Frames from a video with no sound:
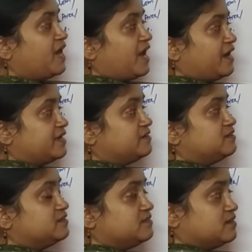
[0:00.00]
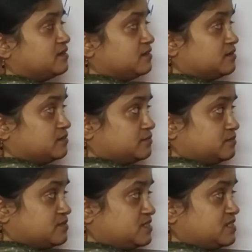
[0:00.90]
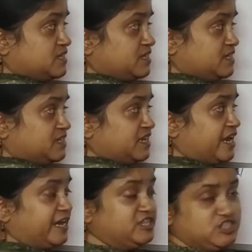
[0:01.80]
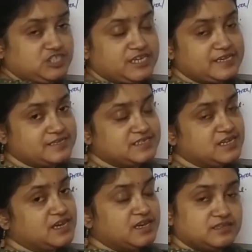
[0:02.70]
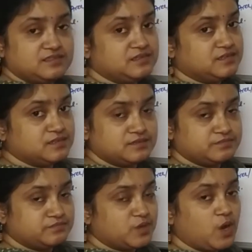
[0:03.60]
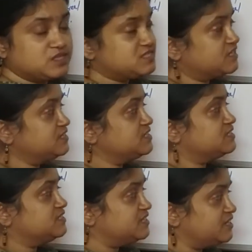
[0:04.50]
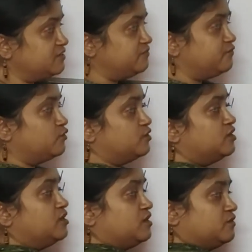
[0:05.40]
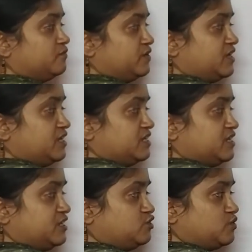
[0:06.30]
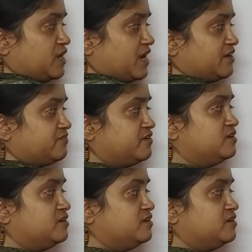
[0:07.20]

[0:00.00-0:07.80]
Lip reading: And see here, h is the constant, therefore we need to have